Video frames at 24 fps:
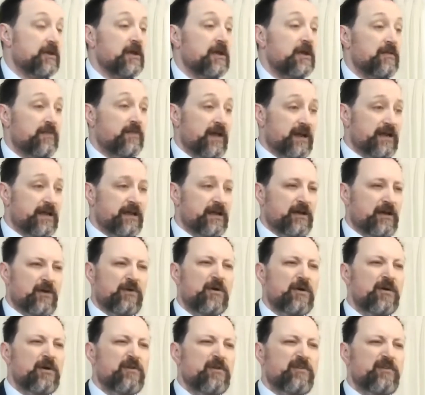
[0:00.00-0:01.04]
They didn't go,
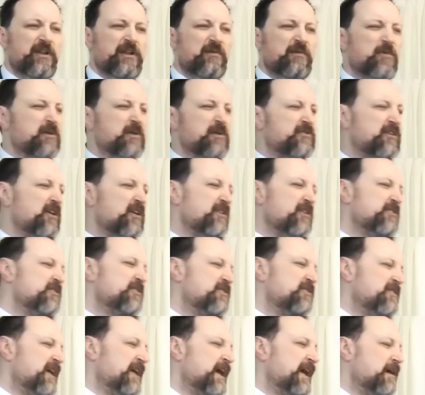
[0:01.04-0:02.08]
really, what church is
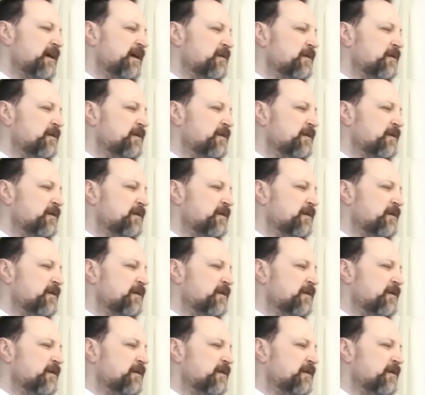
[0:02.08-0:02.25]
that?